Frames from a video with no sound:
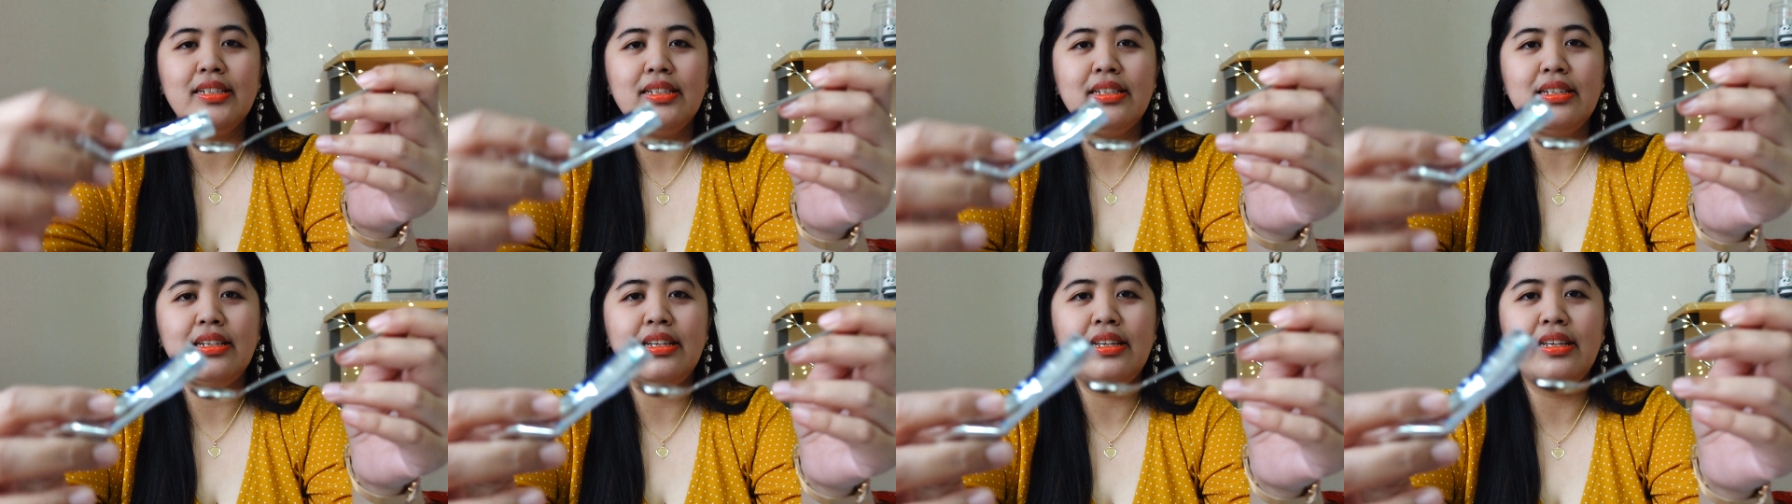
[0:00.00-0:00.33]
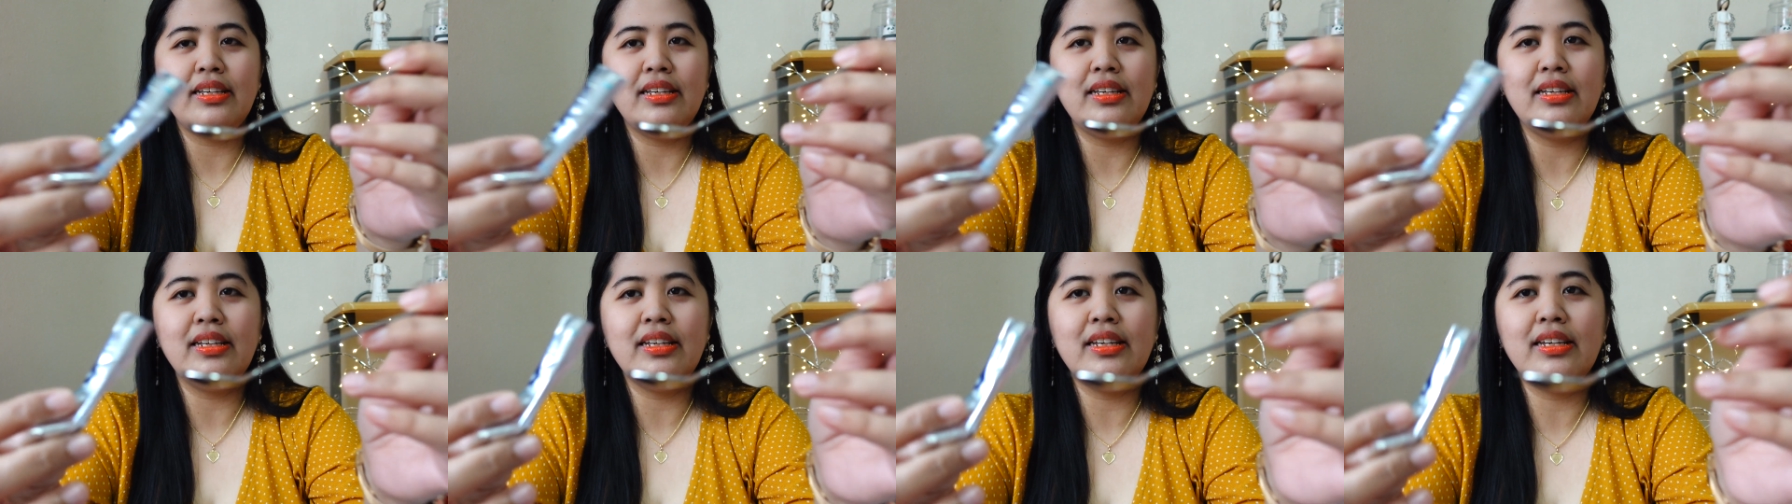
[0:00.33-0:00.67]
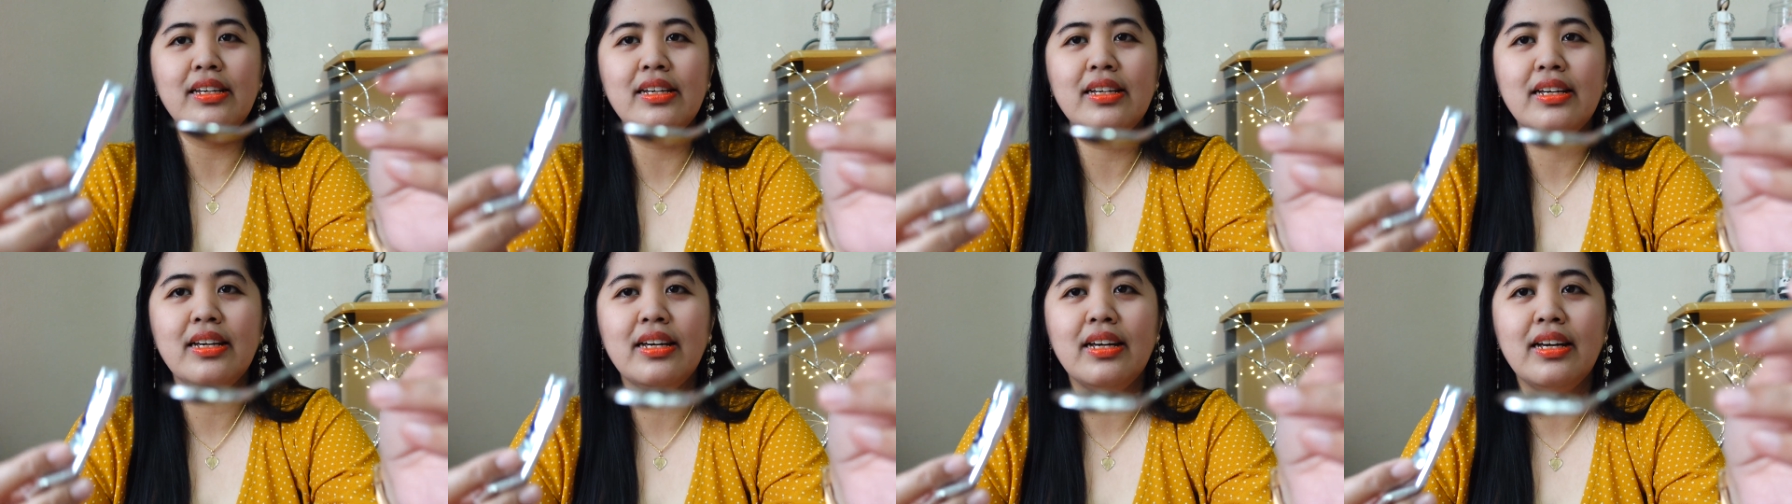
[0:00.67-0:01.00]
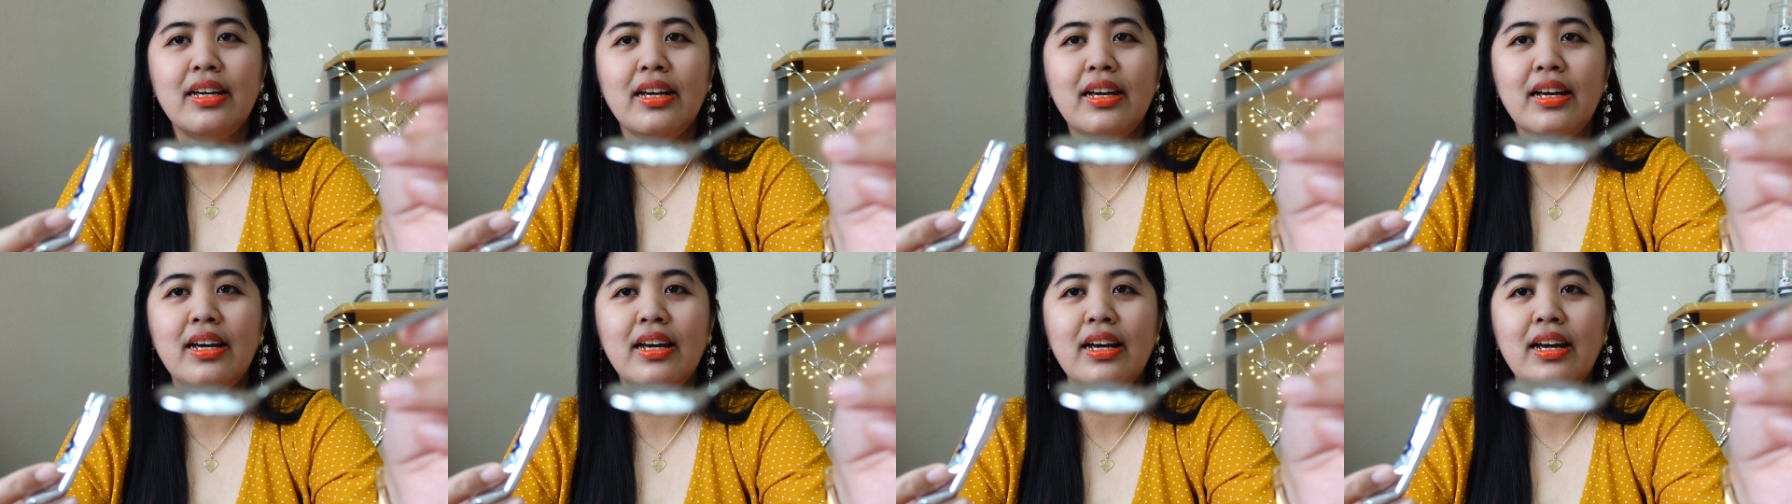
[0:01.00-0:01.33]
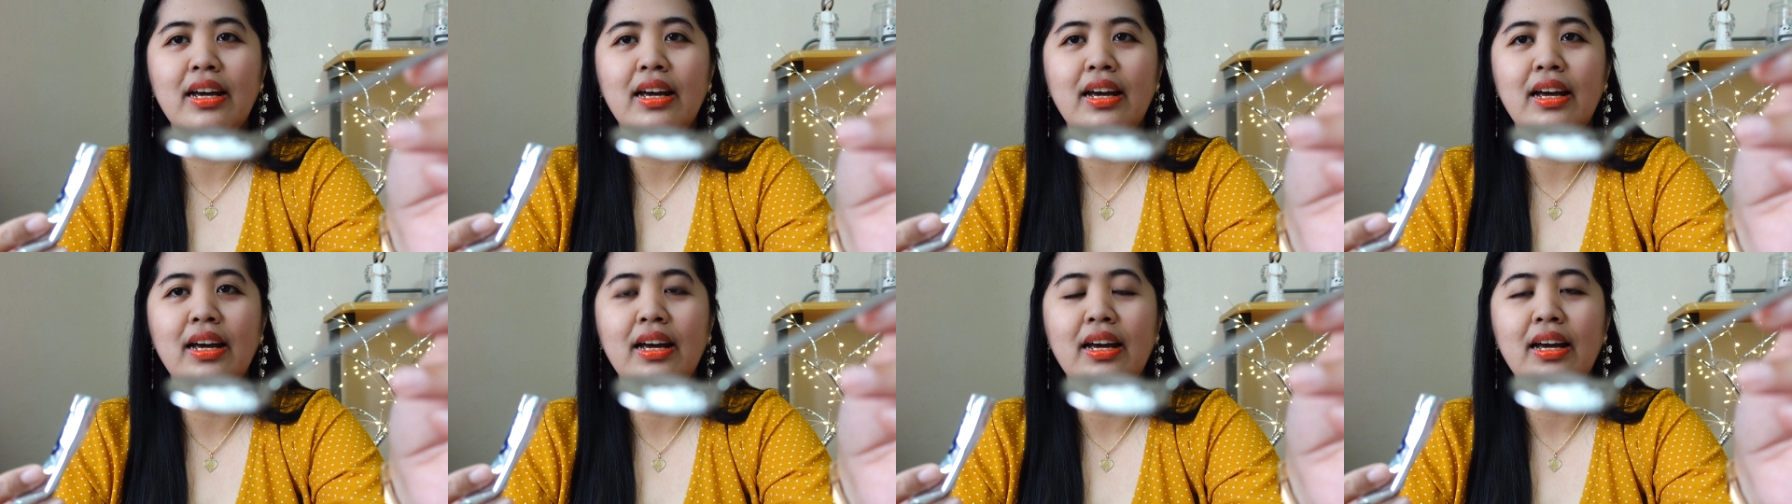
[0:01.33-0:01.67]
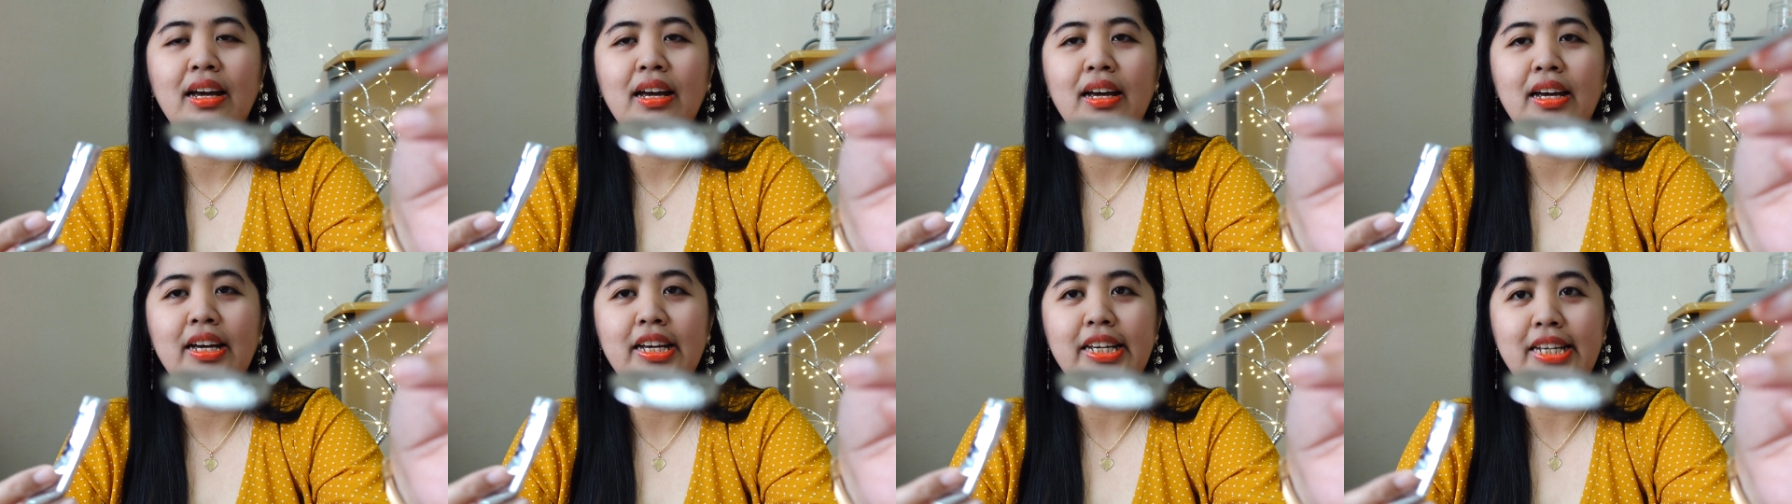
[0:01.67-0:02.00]
See.
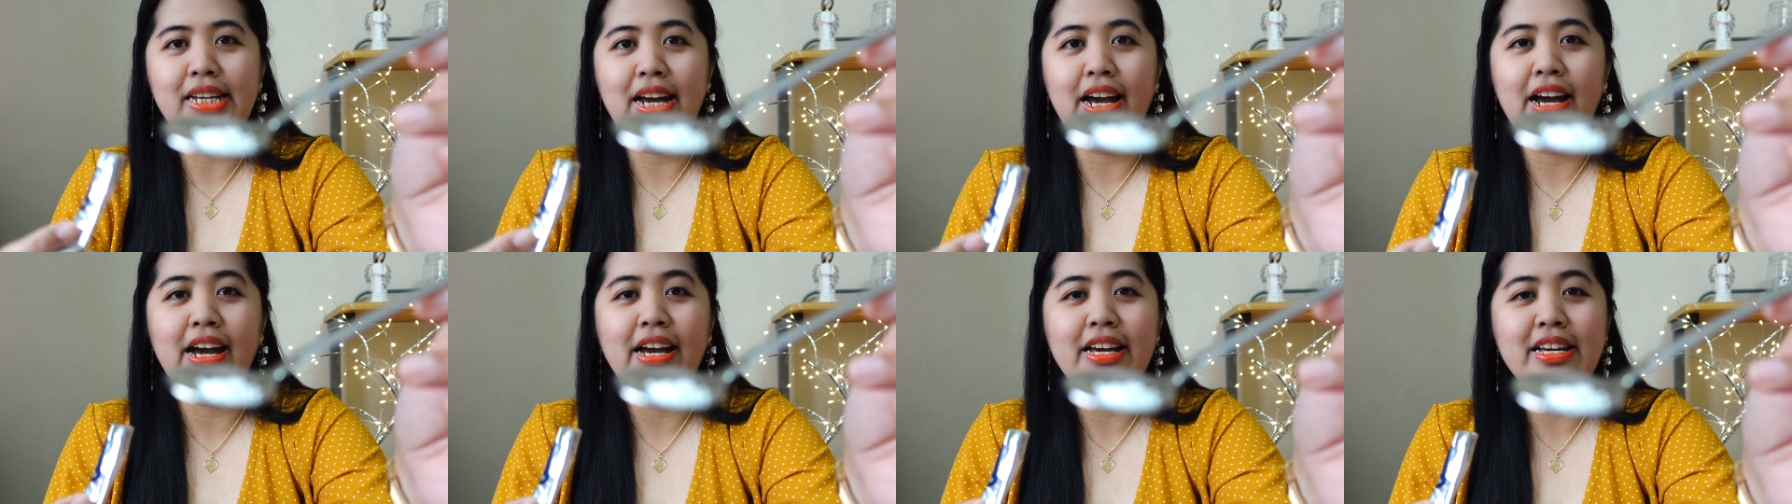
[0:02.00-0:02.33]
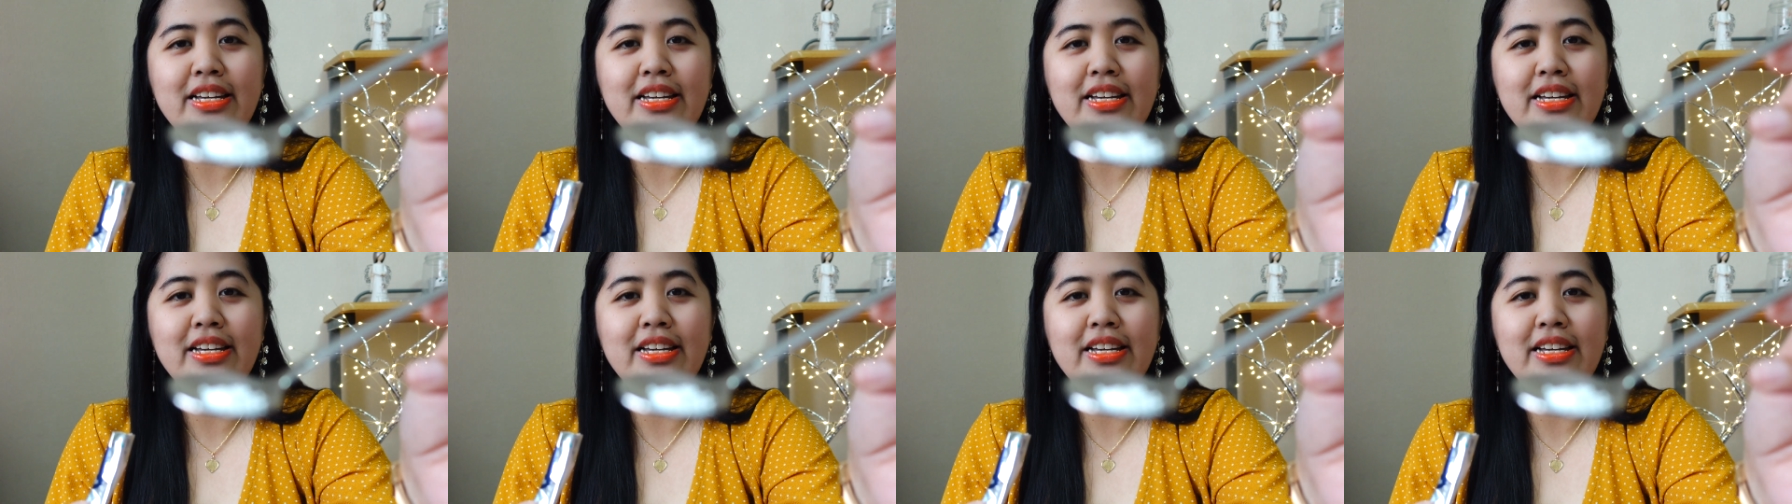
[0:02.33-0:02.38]
Yeah,